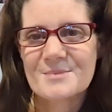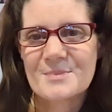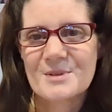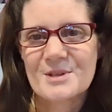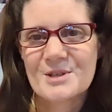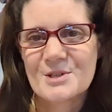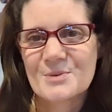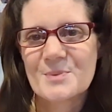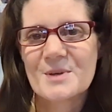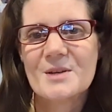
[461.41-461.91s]

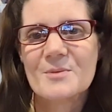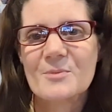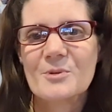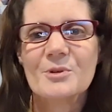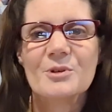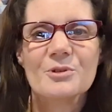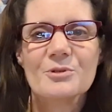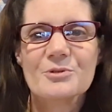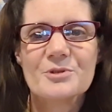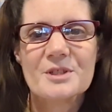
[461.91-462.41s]
because
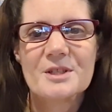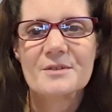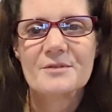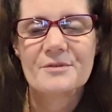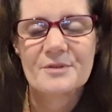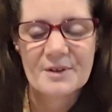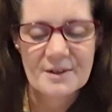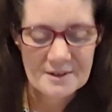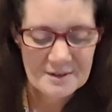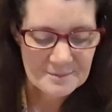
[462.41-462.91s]
we're all
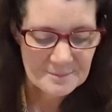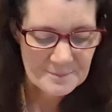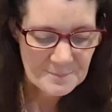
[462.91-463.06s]
different.